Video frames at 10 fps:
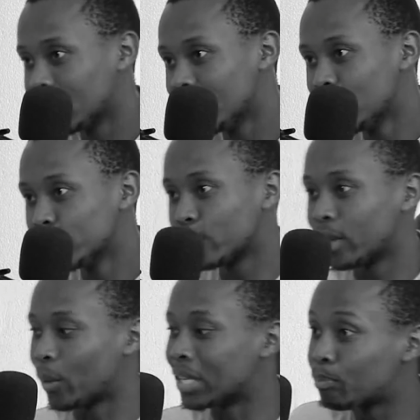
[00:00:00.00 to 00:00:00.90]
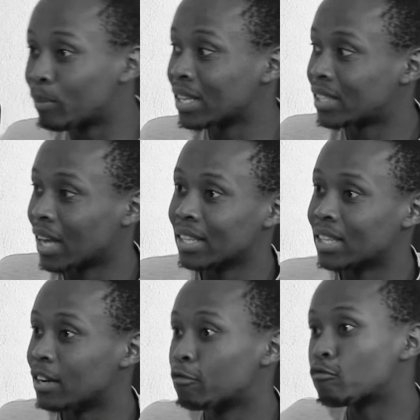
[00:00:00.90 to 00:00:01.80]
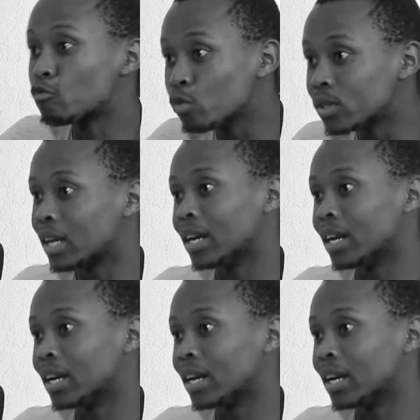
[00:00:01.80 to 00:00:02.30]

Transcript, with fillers: Yeah. So that when spring starts and fruits